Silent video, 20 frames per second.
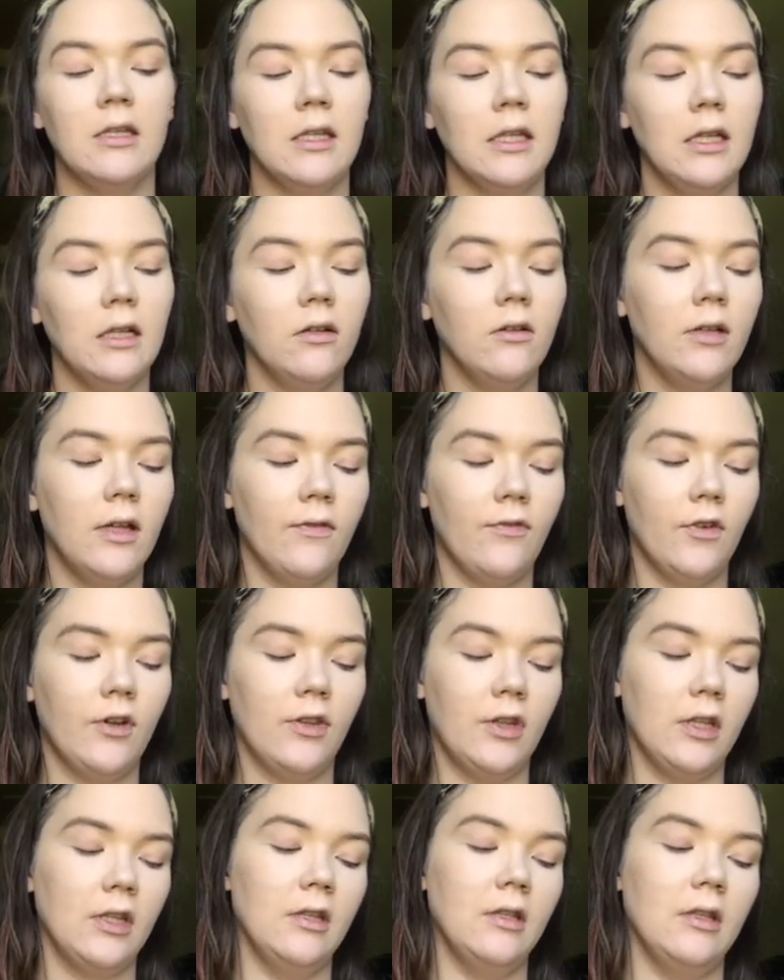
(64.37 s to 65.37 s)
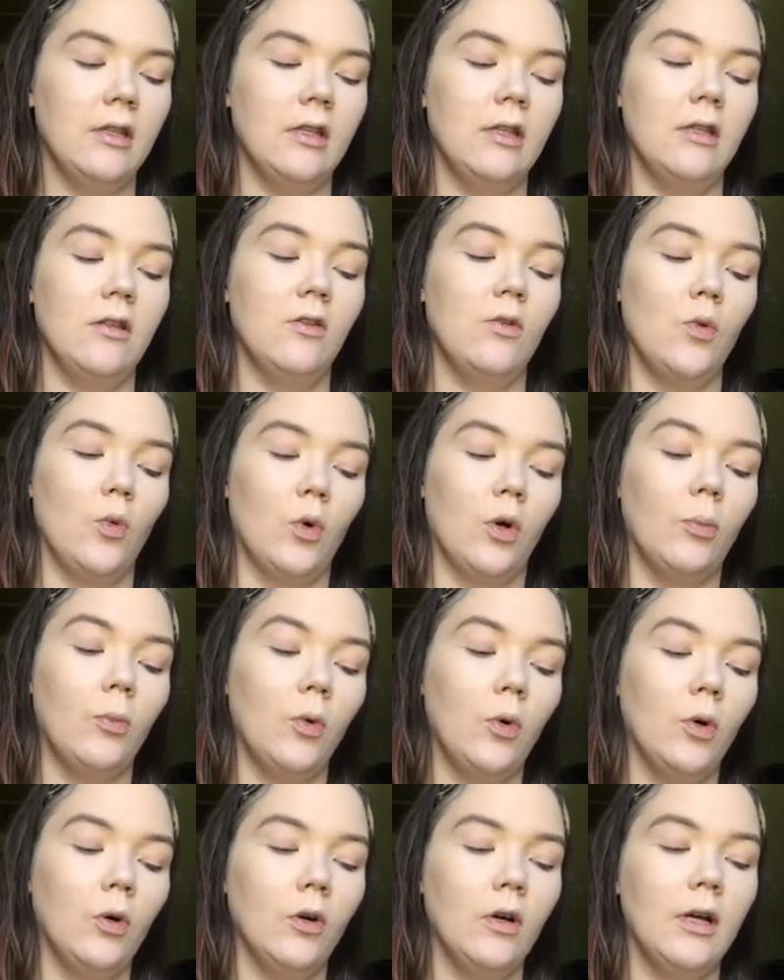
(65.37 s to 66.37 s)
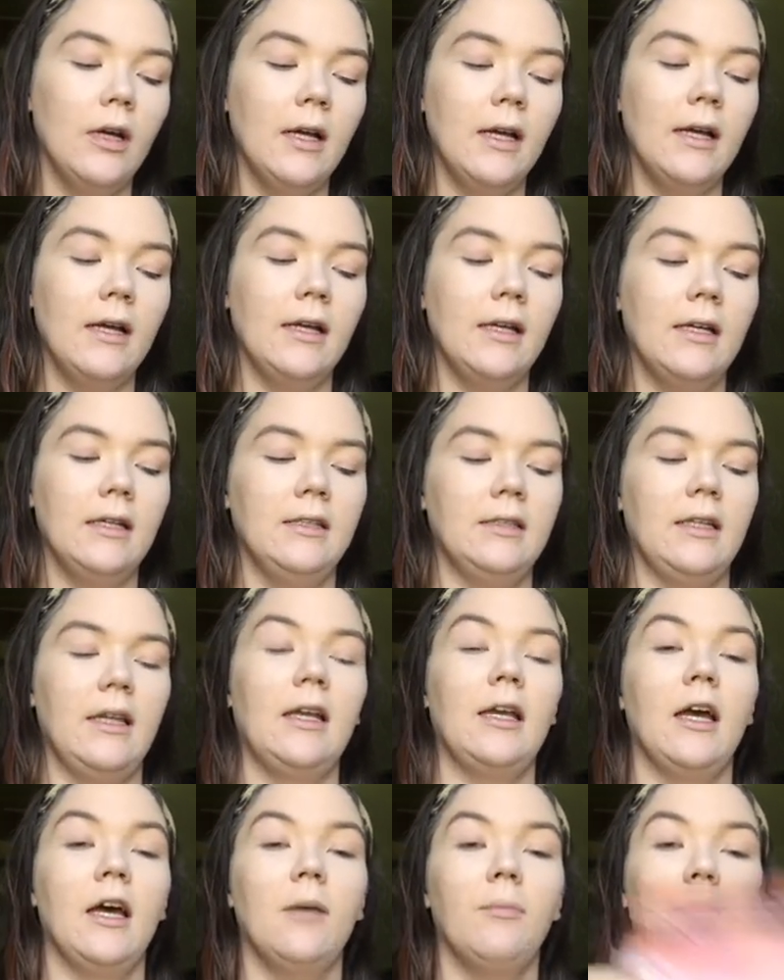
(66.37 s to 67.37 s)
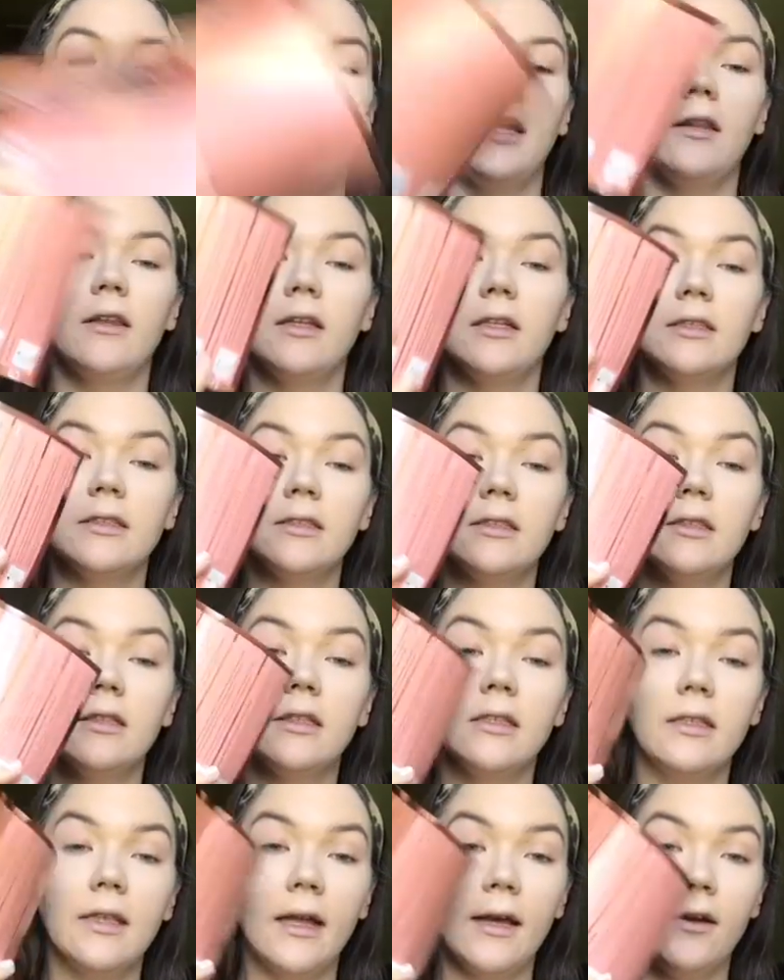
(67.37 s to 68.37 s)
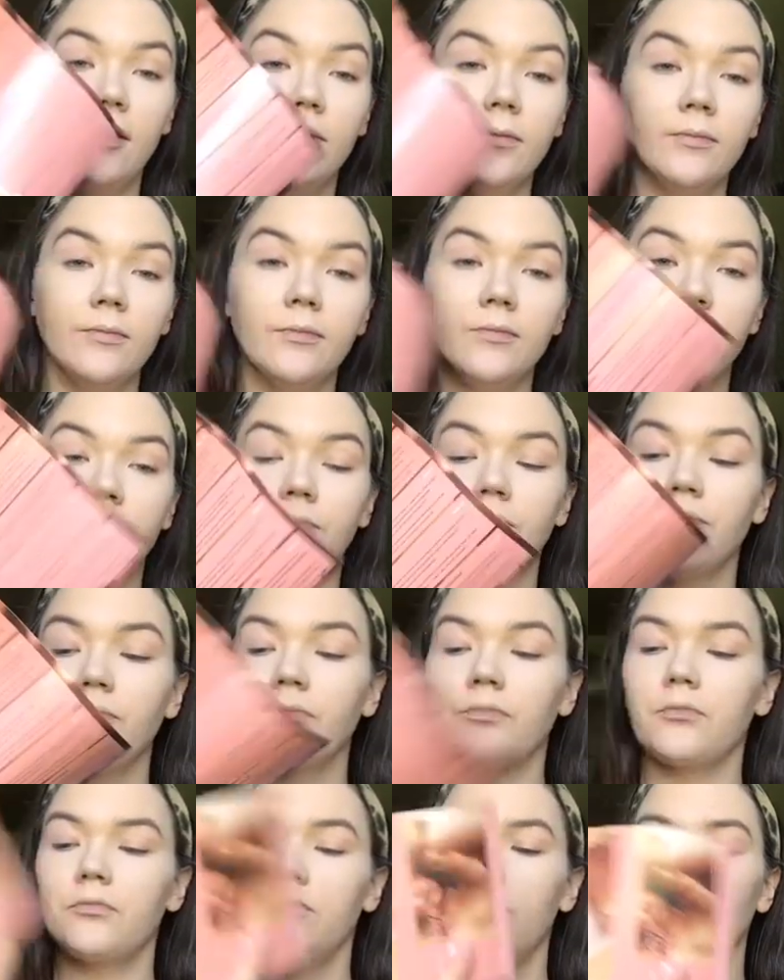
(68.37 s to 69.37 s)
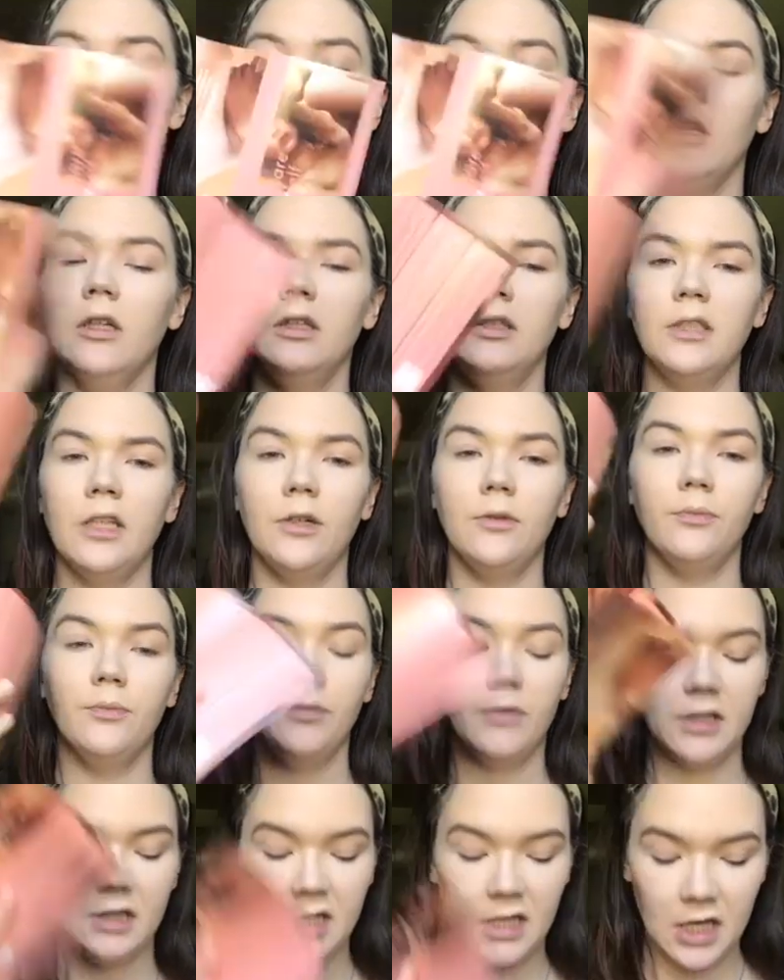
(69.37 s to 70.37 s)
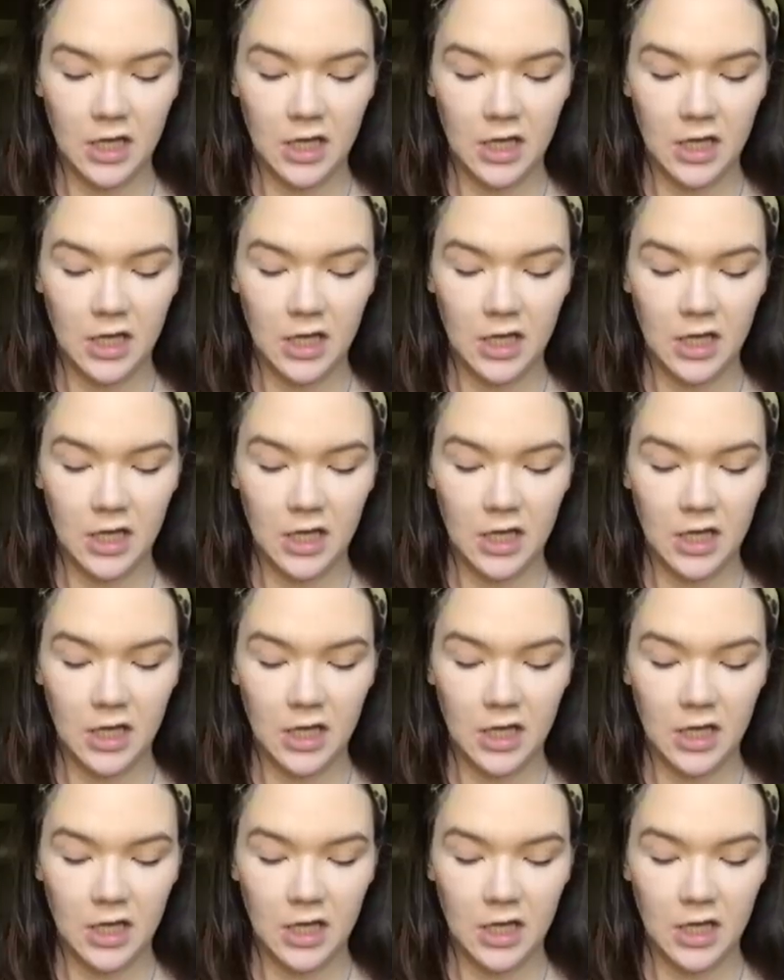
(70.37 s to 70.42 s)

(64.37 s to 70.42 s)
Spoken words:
it's a little different than normal. It's like up like this now, so it's